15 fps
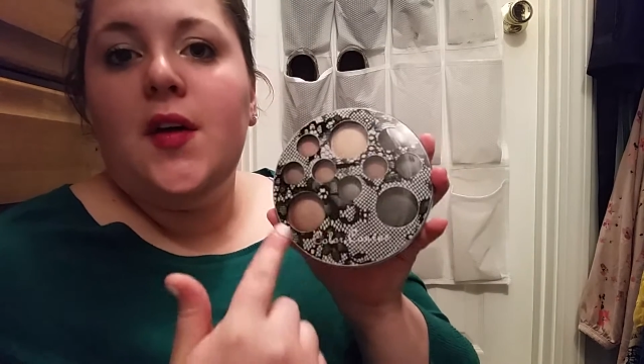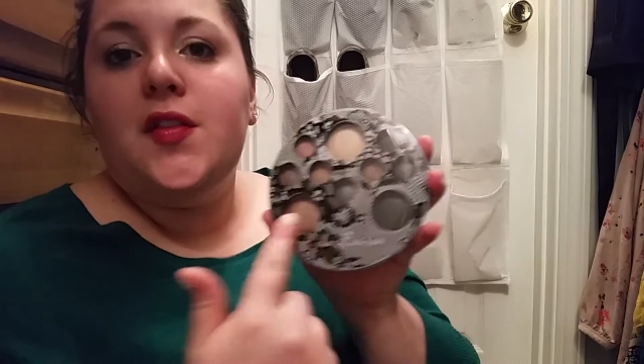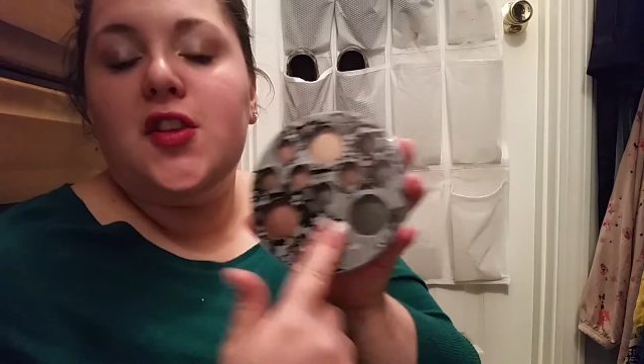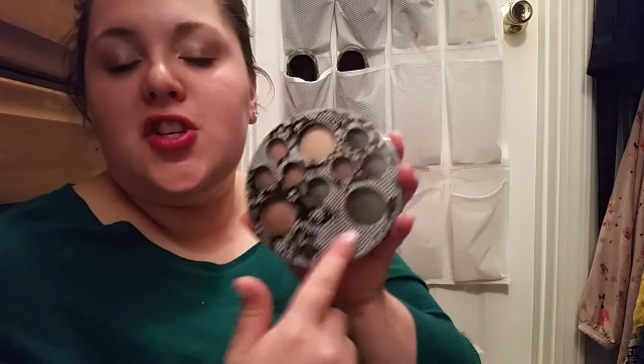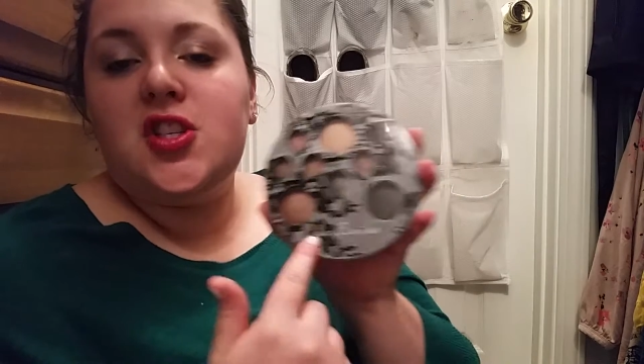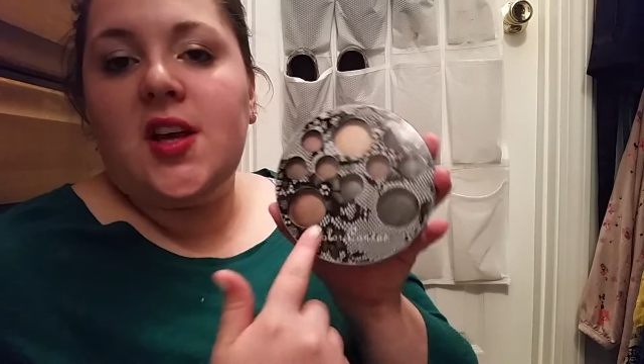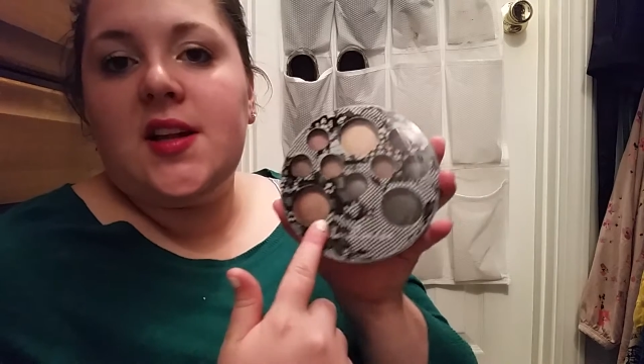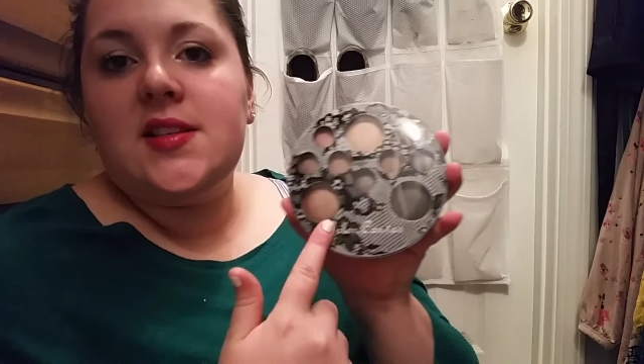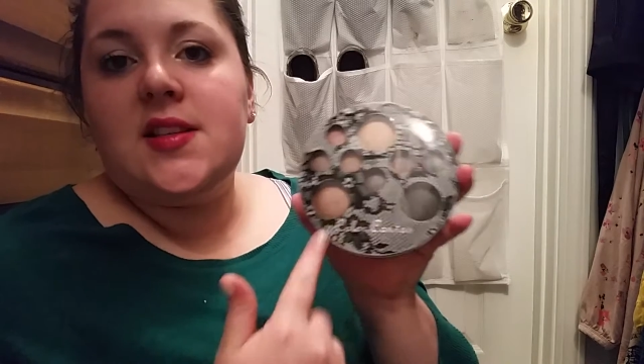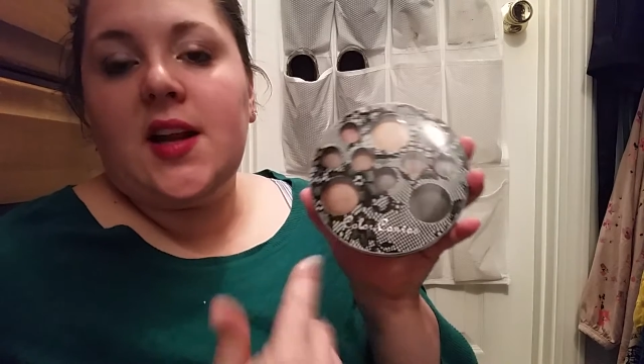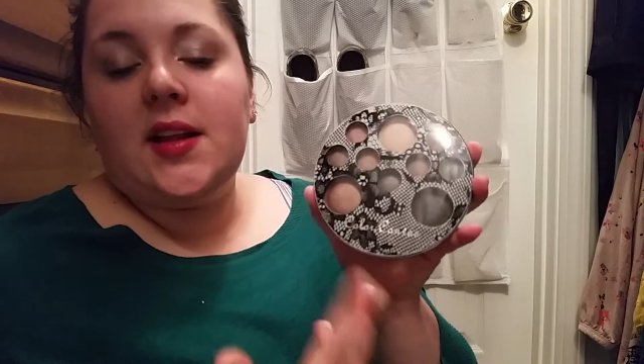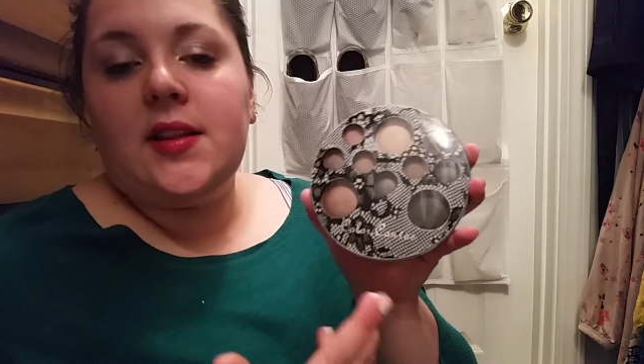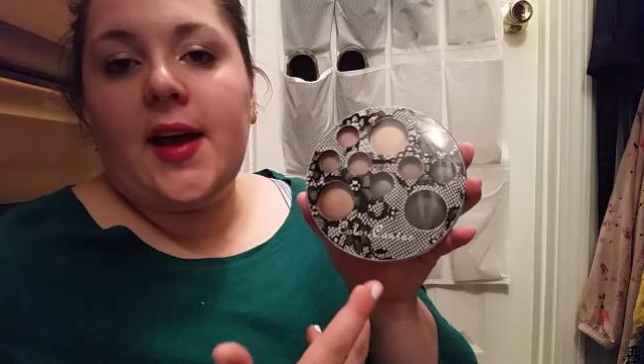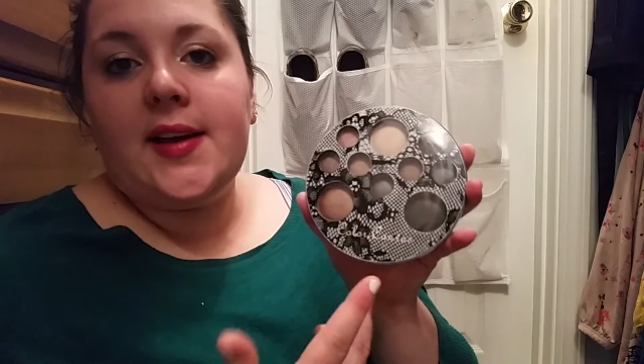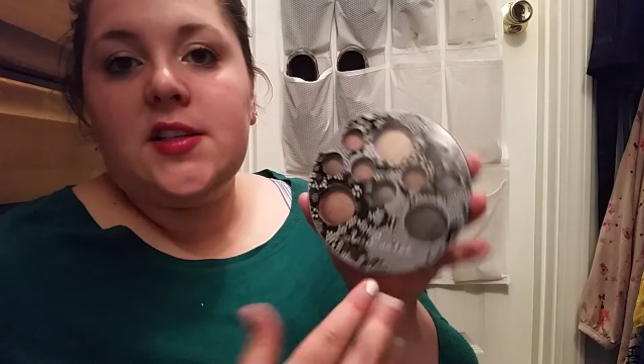the shades that
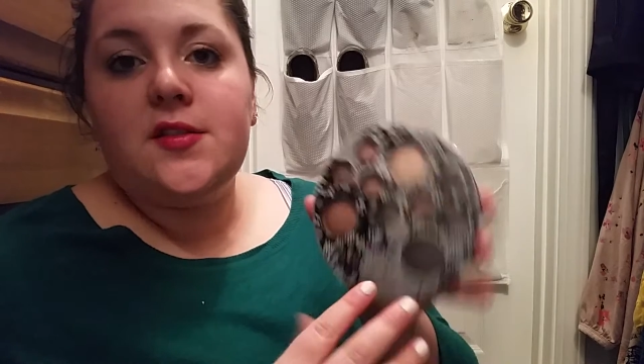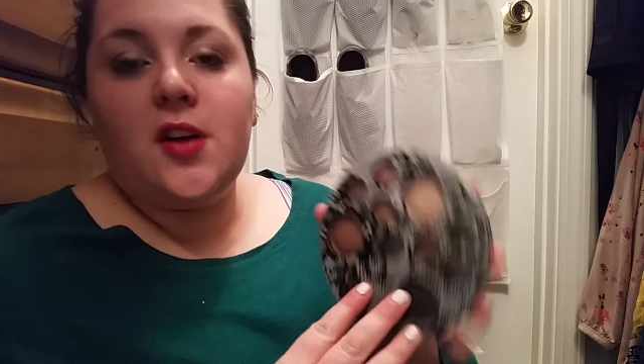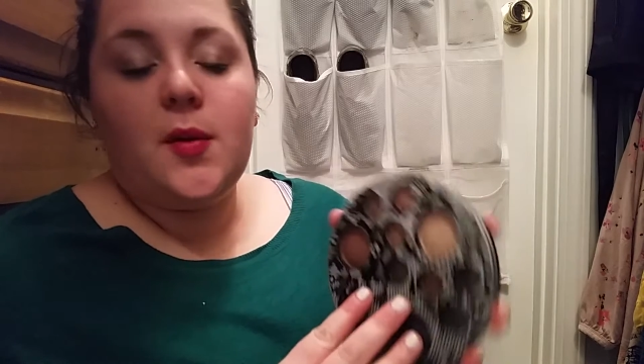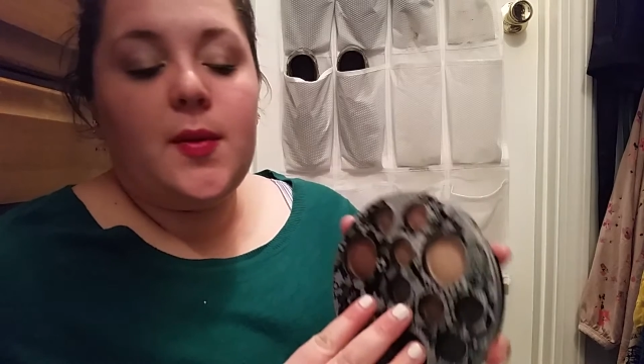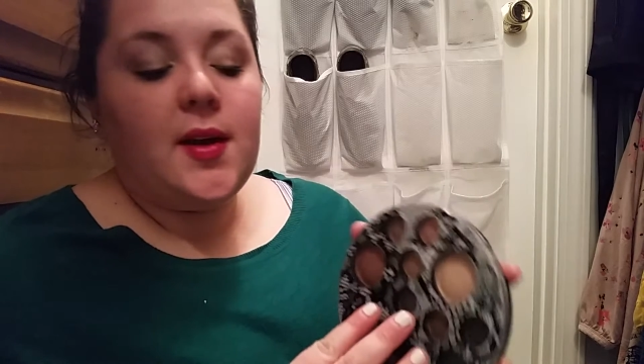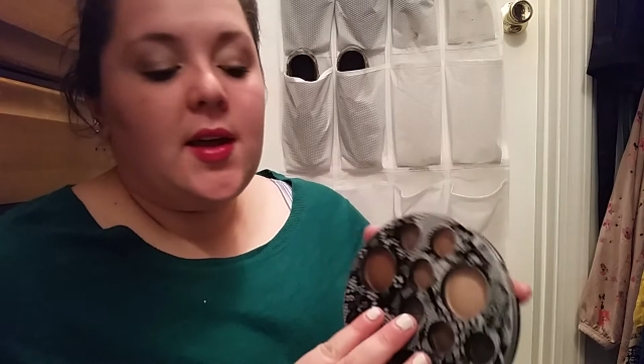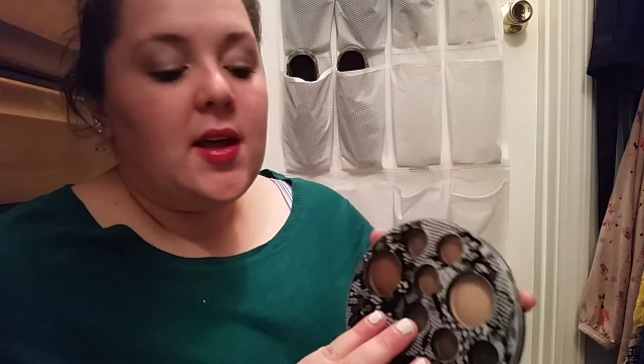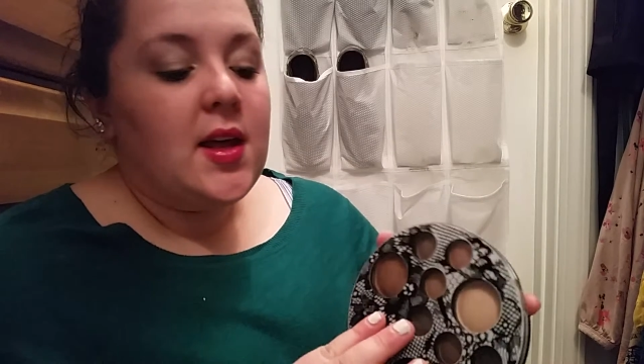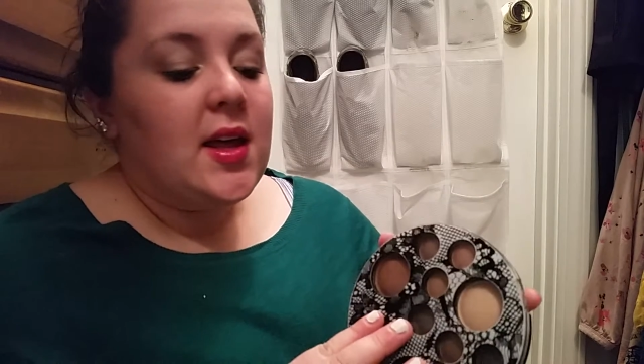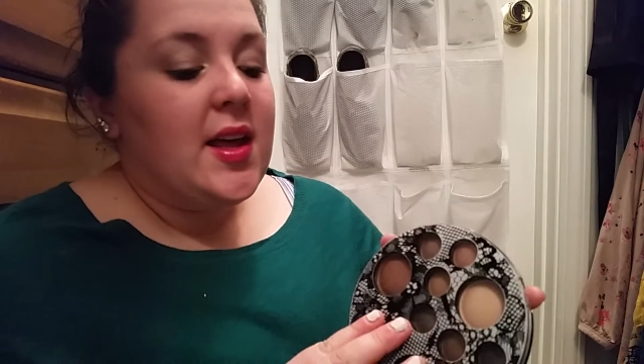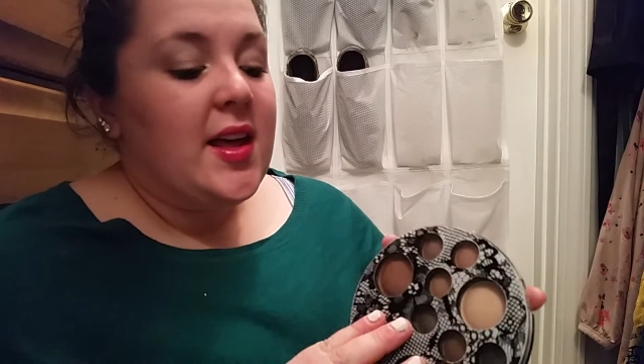I liked from it.